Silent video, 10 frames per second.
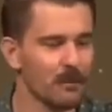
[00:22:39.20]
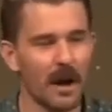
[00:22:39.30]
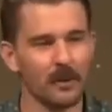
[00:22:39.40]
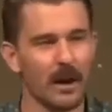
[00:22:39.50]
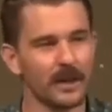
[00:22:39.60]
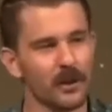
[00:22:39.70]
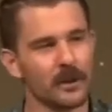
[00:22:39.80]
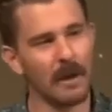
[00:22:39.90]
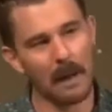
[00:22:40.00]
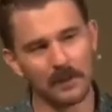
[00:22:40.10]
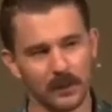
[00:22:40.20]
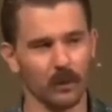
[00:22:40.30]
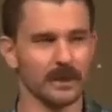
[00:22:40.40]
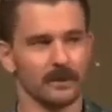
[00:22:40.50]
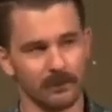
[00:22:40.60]
By the way, John the
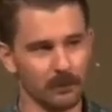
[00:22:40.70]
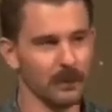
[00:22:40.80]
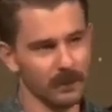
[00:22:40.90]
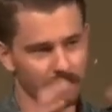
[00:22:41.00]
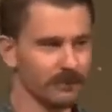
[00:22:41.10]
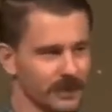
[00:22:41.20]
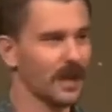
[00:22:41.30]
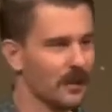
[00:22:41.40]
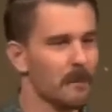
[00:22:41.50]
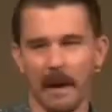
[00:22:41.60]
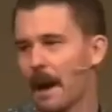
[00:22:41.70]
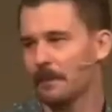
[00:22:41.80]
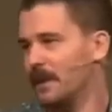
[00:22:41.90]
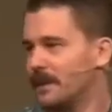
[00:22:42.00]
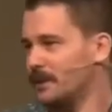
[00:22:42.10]
Baptist wasn't Southern
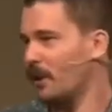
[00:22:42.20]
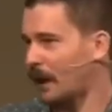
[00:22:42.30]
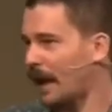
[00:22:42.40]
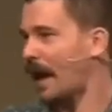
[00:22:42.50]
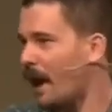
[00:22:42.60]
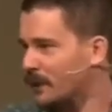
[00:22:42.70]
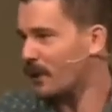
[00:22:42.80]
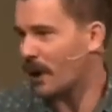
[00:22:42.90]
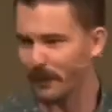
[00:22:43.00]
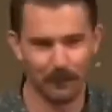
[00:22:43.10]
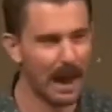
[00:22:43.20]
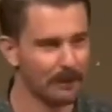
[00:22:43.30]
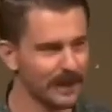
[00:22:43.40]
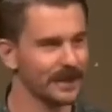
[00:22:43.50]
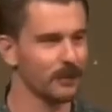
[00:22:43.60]
Baptist, not like us kind of
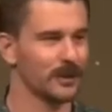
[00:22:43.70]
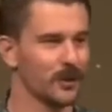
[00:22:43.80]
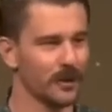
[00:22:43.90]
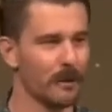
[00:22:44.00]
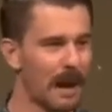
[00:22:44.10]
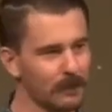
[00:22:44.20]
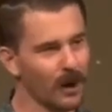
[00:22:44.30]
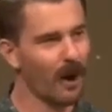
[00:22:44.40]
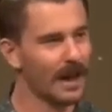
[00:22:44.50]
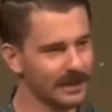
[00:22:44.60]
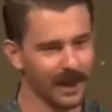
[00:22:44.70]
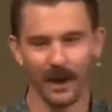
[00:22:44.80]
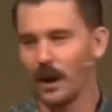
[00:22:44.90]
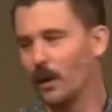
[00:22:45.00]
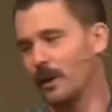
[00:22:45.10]
Baptist. He was John the
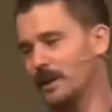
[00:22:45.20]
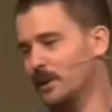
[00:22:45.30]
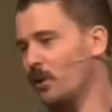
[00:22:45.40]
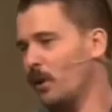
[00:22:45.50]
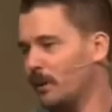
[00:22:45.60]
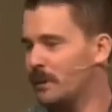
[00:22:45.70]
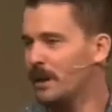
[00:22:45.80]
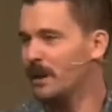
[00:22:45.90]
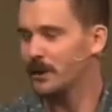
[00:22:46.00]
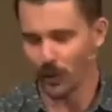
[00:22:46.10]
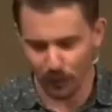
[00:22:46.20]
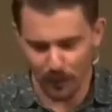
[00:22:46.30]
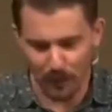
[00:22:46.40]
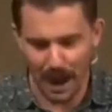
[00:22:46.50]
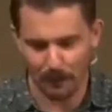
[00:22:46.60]
Baptizer. We just call him
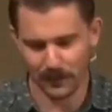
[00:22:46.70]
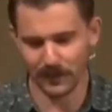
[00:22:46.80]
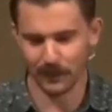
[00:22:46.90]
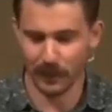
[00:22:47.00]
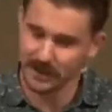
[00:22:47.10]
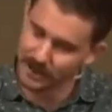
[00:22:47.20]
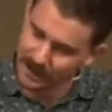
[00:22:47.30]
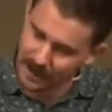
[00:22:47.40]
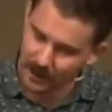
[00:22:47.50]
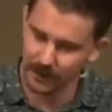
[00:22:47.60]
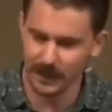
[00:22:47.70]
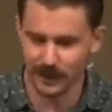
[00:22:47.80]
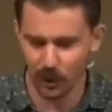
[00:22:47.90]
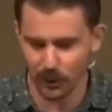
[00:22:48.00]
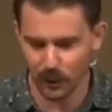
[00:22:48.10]
John the Baptist. But still,
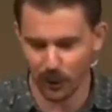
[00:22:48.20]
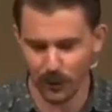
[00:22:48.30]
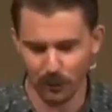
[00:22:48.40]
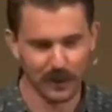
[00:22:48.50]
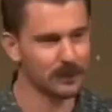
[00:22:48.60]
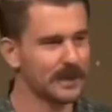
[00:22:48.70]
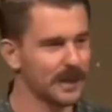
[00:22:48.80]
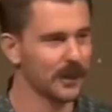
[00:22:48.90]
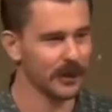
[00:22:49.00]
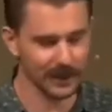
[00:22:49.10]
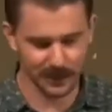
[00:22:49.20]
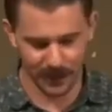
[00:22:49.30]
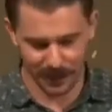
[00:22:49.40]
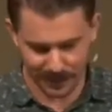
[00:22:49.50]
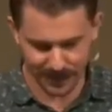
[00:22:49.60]
he's not John the Presbyterian,
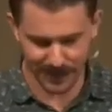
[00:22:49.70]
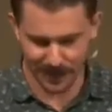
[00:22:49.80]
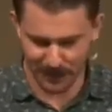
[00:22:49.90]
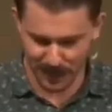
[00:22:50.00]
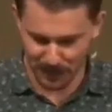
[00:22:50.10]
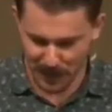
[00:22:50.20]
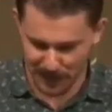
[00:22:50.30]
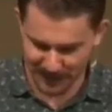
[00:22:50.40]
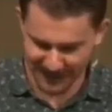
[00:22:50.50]
so let's just keep that in